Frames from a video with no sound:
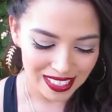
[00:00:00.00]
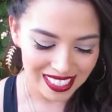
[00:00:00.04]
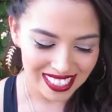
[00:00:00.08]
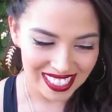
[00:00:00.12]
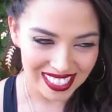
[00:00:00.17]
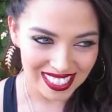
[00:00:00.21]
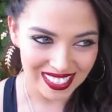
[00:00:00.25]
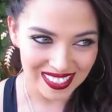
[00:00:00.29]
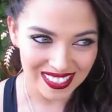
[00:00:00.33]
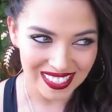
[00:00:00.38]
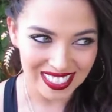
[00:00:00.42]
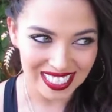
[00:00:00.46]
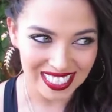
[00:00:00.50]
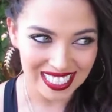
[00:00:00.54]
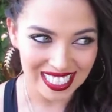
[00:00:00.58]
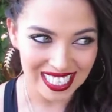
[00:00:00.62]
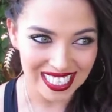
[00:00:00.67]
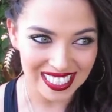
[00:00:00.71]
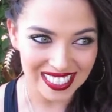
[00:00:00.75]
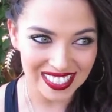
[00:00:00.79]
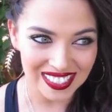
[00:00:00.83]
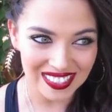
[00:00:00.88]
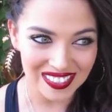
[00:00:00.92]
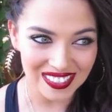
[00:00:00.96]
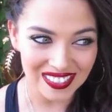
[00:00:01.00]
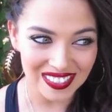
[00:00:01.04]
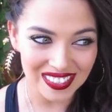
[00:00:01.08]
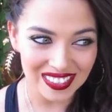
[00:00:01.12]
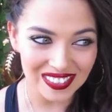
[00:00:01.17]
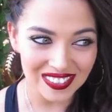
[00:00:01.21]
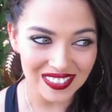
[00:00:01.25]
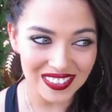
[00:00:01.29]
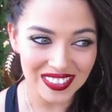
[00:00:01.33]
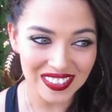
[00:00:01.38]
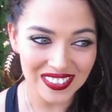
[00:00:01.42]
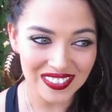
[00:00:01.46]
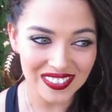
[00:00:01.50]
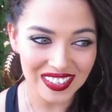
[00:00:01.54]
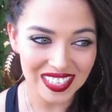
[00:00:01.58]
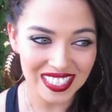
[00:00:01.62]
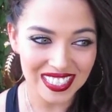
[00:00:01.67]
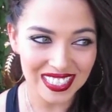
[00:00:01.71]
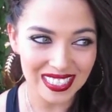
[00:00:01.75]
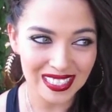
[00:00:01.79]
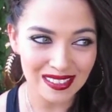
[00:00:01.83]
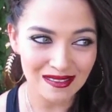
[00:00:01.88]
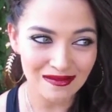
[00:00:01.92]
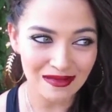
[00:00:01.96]
So stay tuned for the
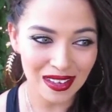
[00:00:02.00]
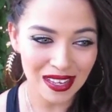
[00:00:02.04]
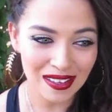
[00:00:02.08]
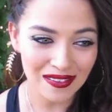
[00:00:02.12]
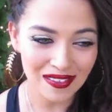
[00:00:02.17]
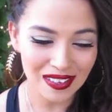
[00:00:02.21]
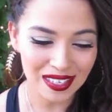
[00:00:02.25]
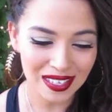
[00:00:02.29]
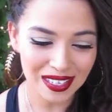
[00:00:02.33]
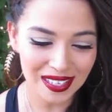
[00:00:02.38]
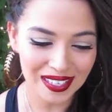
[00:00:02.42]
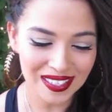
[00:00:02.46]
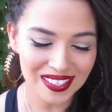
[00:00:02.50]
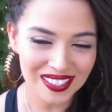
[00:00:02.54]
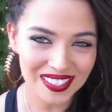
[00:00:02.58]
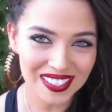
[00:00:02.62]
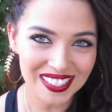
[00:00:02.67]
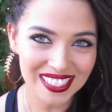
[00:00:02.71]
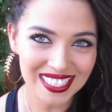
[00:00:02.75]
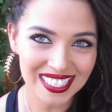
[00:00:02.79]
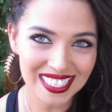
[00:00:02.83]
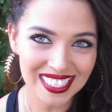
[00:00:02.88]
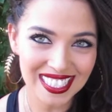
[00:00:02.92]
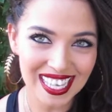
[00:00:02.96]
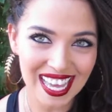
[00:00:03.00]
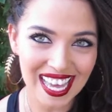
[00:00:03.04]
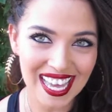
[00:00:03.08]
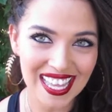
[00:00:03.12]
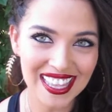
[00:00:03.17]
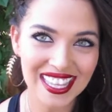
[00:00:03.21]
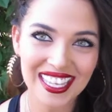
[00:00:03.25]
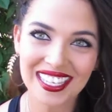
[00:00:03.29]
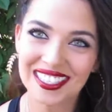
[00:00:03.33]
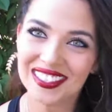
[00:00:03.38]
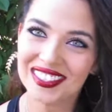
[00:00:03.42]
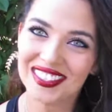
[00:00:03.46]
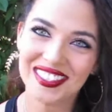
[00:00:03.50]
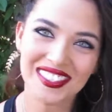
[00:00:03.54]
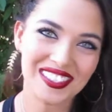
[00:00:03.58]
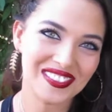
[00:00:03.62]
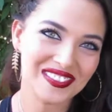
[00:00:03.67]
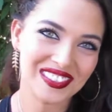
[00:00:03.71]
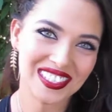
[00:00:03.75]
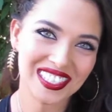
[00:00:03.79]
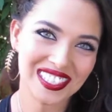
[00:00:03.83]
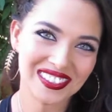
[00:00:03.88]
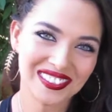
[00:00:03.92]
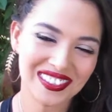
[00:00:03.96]
rest of my videos, and thank you so
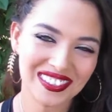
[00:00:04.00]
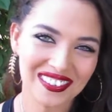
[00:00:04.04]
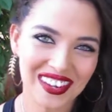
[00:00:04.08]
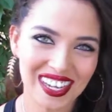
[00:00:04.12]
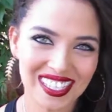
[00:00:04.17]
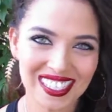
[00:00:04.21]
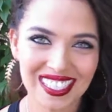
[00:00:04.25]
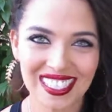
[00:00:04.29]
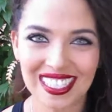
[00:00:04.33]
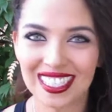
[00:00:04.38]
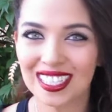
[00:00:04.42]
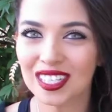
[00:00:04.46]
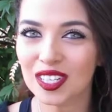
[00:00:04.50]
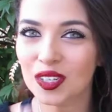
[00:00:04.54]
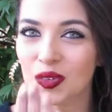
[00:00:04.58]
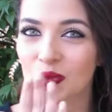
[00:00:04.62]
much for watching.